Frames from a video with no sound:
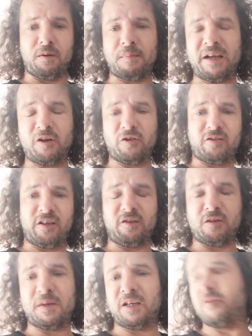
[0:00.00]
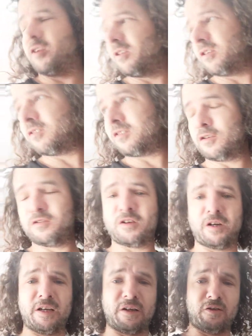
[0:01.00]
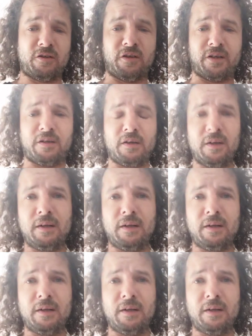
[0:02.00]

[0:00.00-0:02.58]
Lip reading: may not see too many of you because it's so sunny outside,